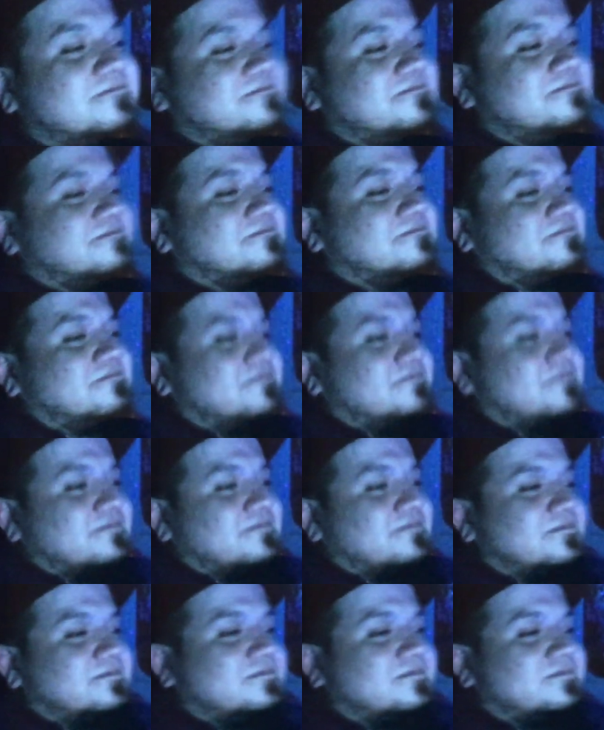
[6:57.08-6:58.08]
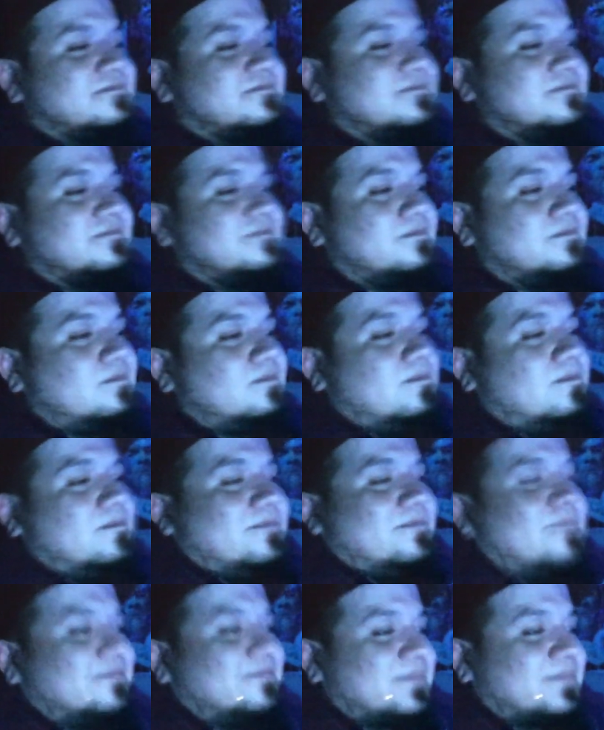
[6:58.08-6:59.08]
and served it on a platter. That's
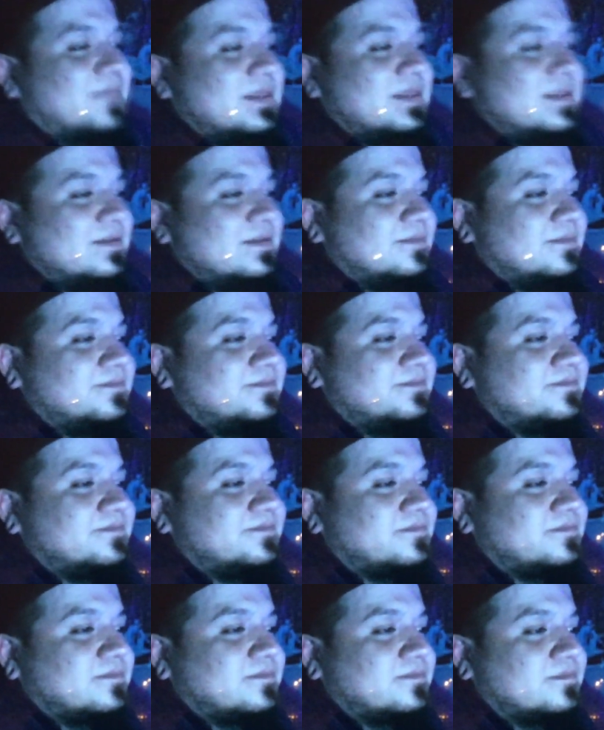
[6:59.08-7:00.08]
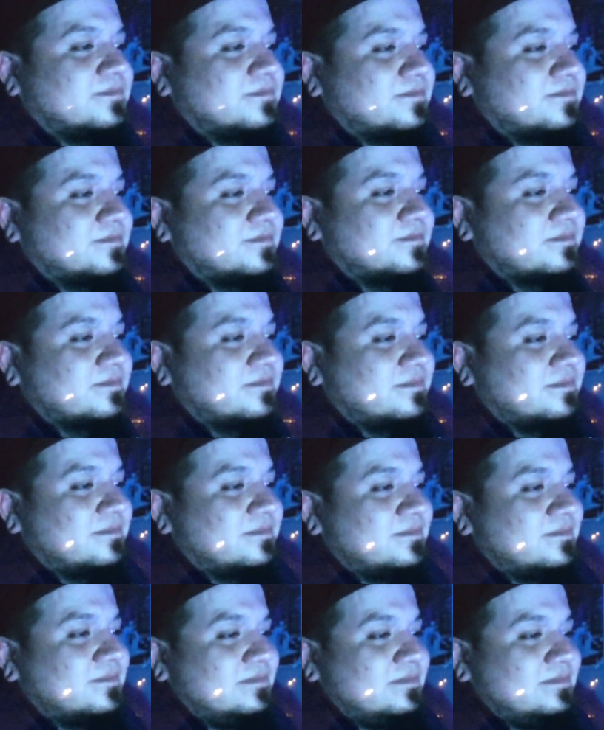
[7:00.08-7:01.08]
exactly what this smells like.
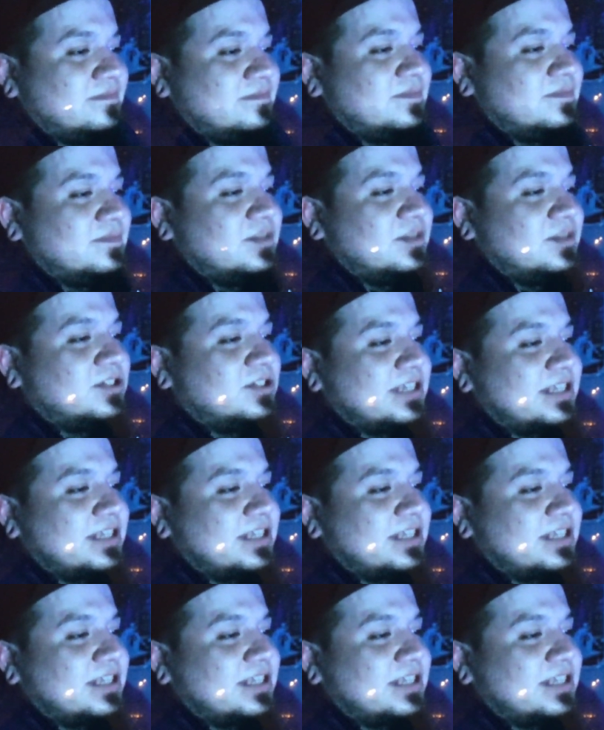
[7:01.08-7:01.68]
So